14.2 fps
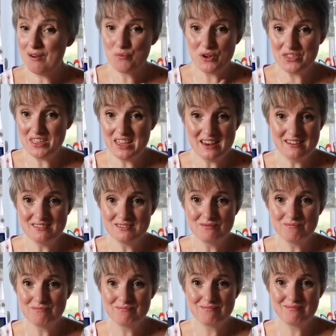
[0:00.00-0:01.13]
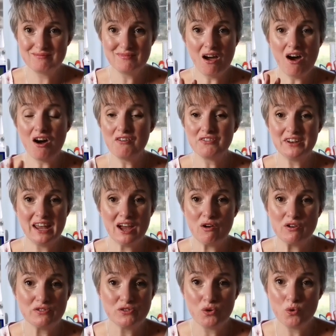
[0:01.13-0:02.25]
within half an
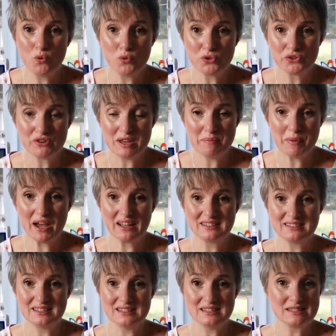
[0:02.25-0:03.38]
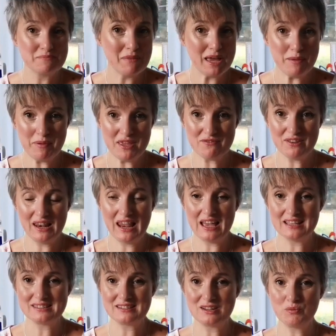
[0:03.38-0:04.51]
hour for all 3 patterns, maybe even
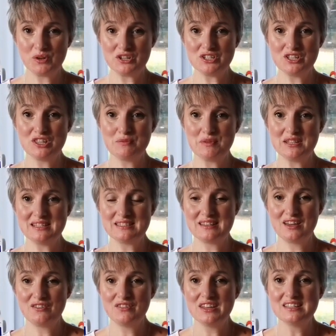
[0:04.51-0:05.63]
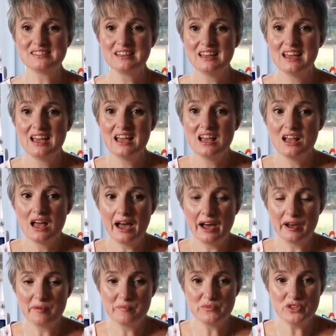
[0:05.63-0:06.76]
less, I don't want to do them a disservice,
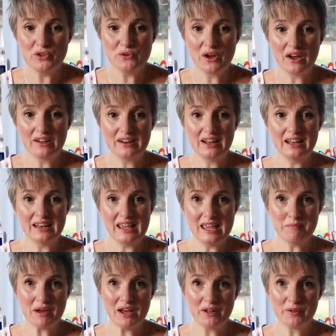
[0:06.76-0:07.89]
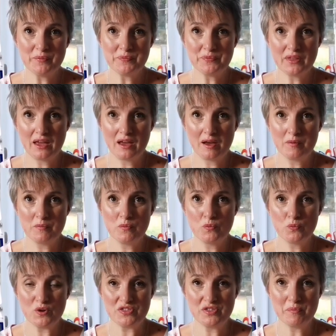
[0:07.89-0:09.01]
you get an email
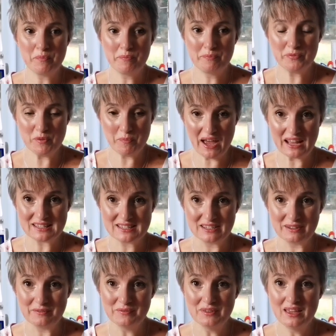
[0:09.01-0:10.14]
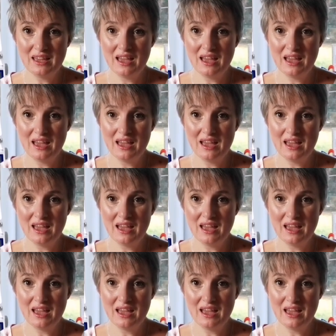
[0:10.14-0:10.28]
with the pattern,